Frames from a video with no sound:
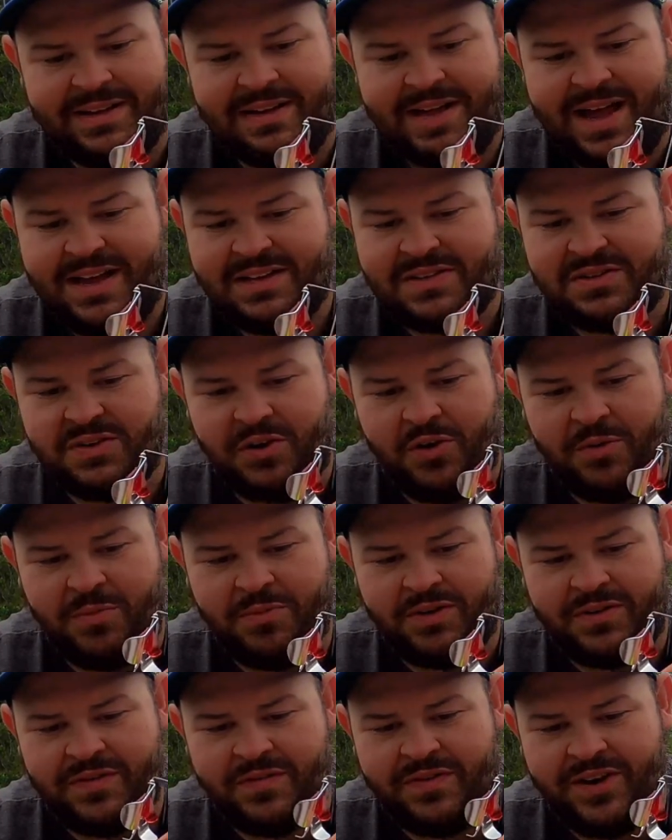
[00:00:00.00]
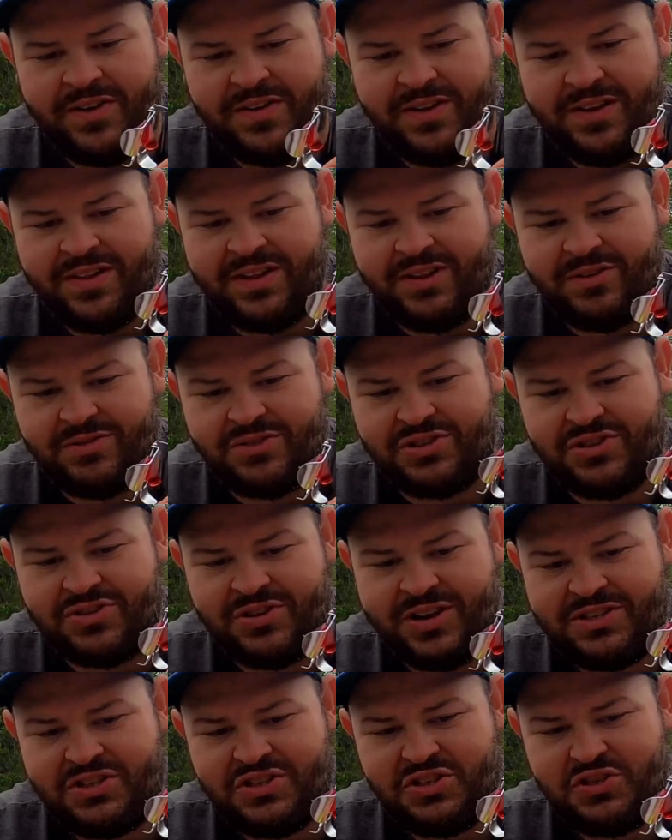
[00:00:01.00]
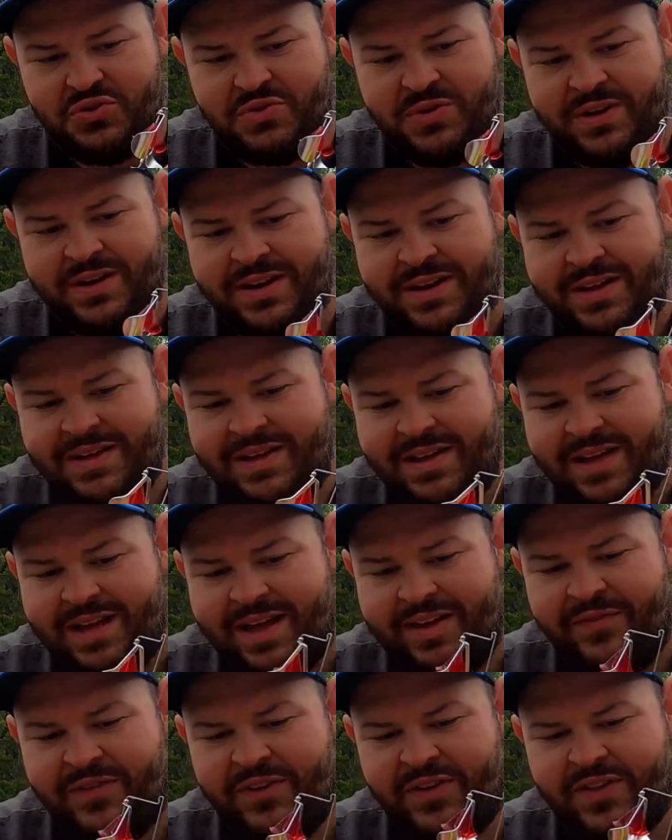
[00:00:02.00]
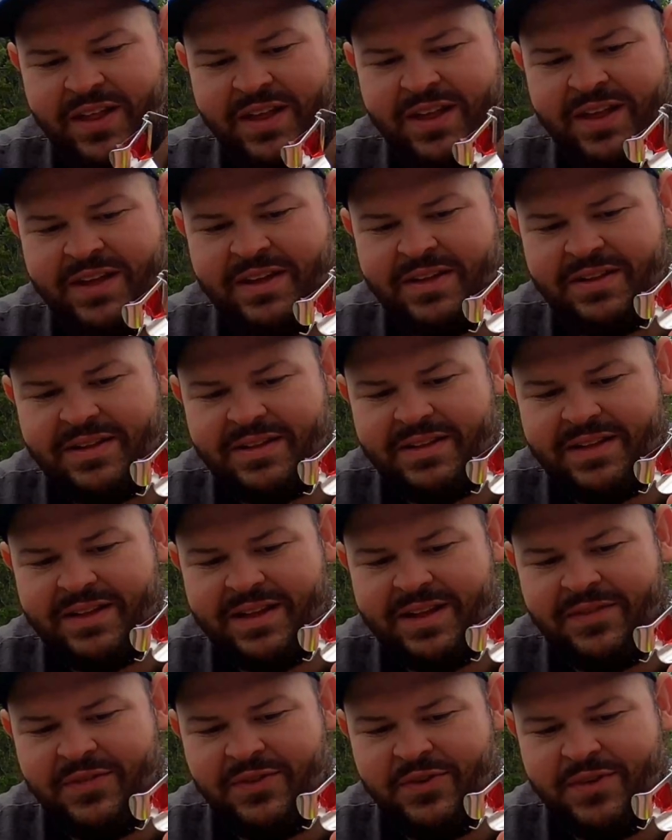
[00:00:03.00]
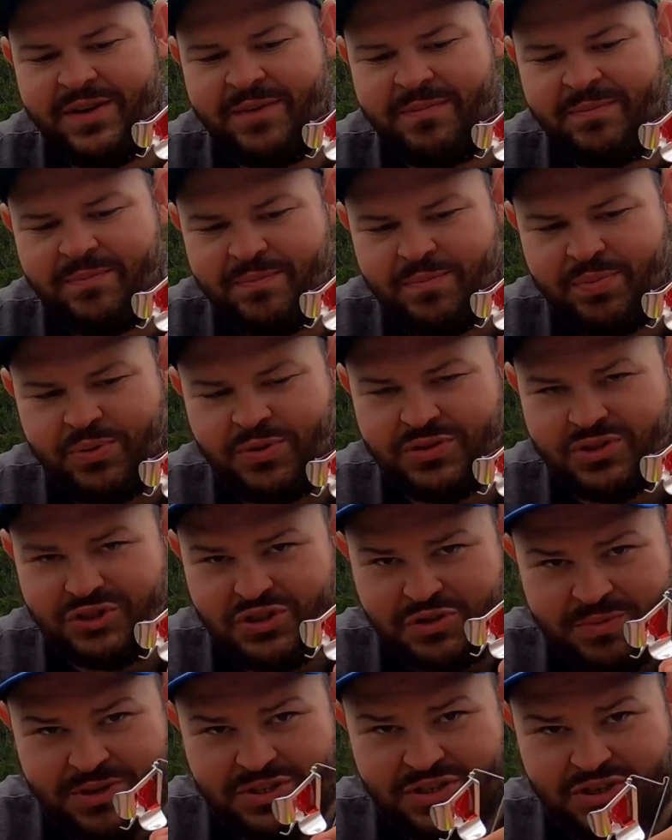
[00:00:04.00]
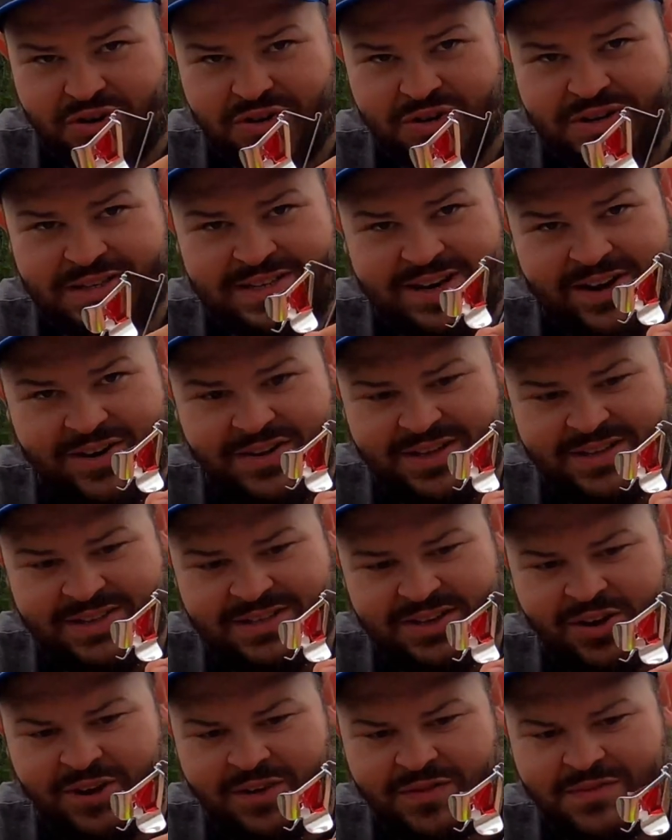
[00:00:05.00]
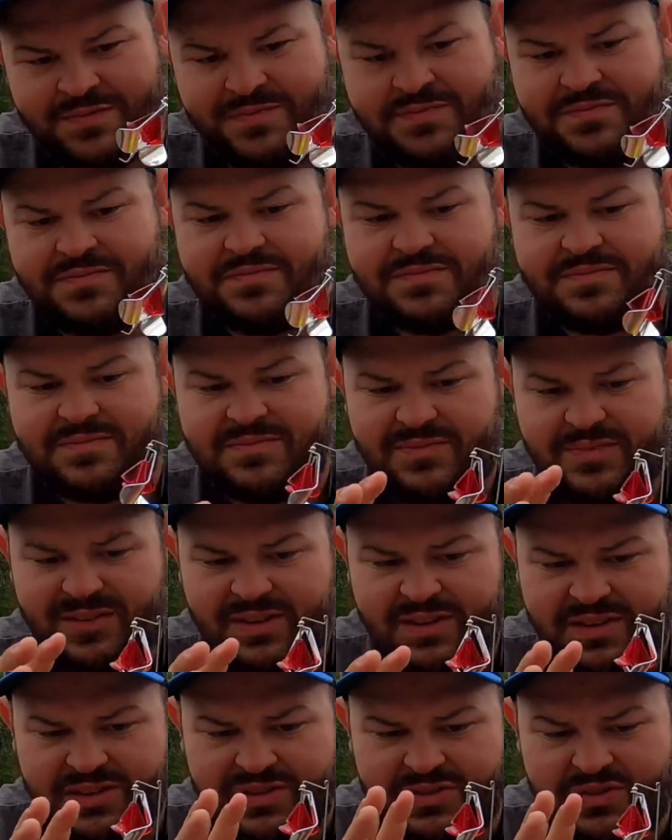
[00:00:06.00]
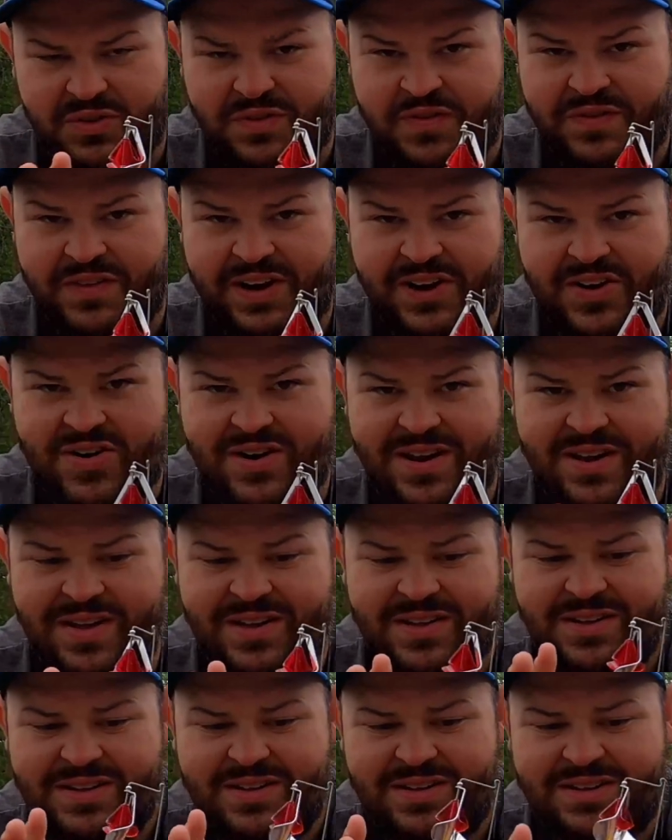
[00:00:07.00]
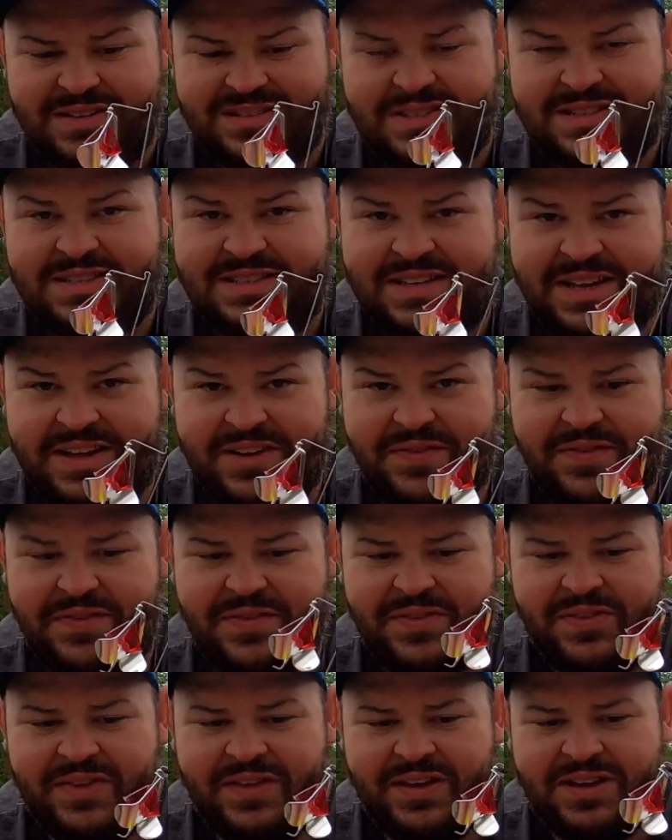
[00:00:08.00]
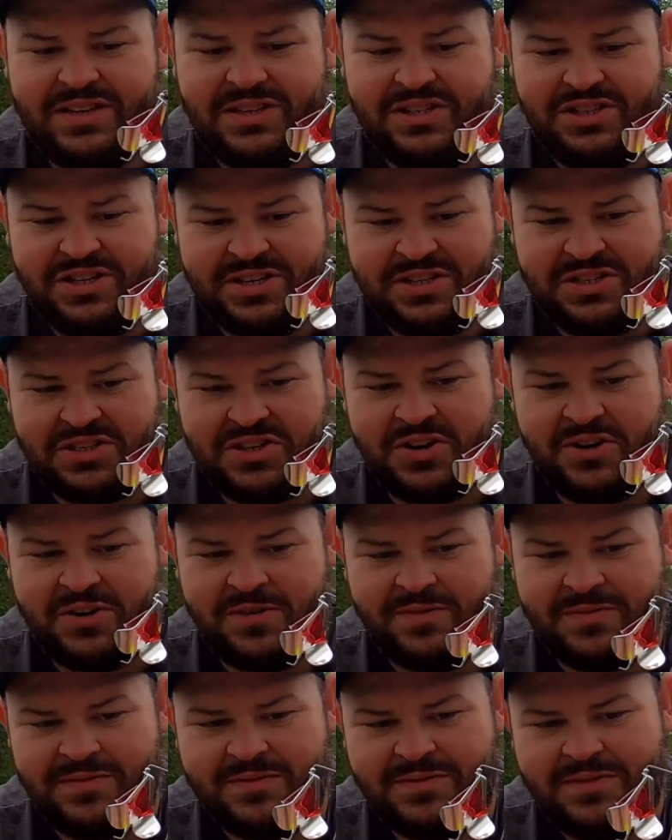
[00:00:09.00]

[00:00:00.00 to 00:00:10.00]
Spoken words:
It has almost very little stretch to it. I feel like if you pull too much, you're going to tear these off. So very stiff, thick jig skirt.